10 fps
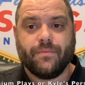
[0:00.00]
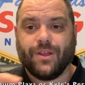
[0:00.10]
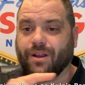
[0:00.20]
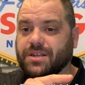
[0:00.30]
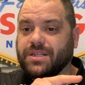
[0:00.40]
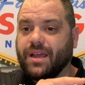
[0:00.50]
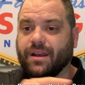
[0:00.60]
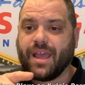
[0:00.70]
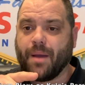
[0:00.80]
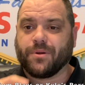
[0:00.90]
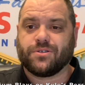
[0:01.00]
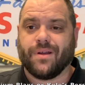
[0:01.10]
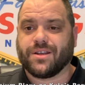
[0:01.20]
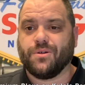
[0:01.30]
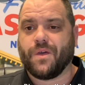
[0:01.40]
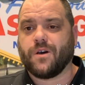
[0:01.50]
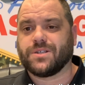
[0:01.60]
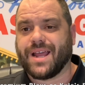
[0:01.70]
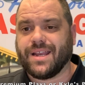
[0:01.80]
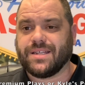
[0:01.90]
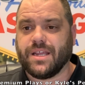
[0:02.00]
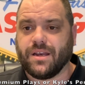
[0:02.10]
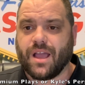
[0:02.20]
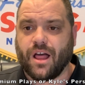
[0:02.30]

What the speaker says: You're going to see it. Cappers Direct 2019